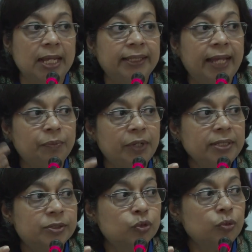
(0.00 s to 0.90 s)
That
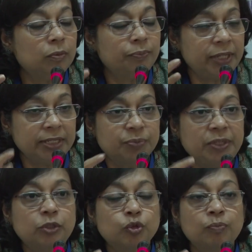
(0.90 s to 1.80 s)
brings
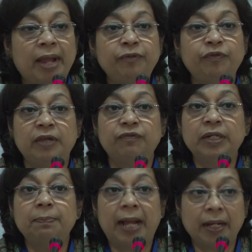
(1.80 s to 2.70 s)
me to my
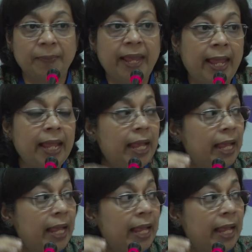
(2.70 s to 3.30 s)
favorite bugbear